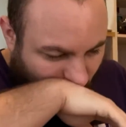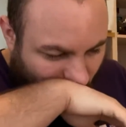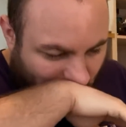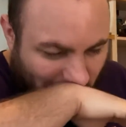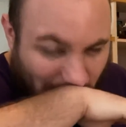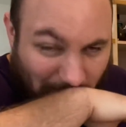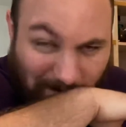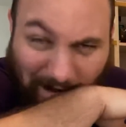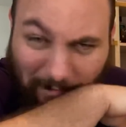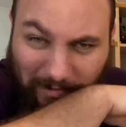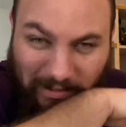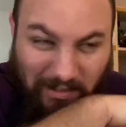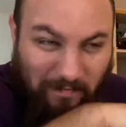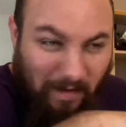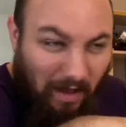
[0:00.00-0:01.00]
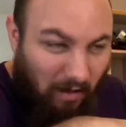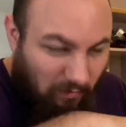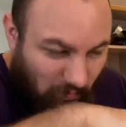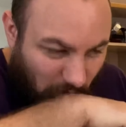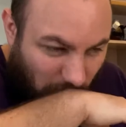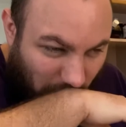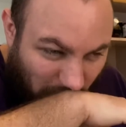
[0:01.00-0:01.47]
He wipes his mouth.
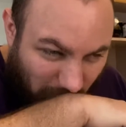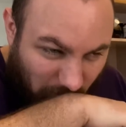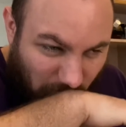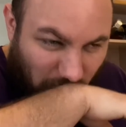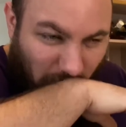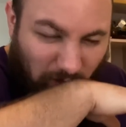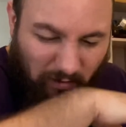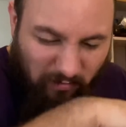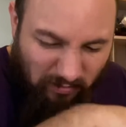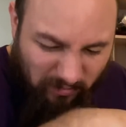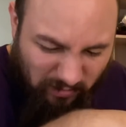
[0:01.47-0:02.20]
Oh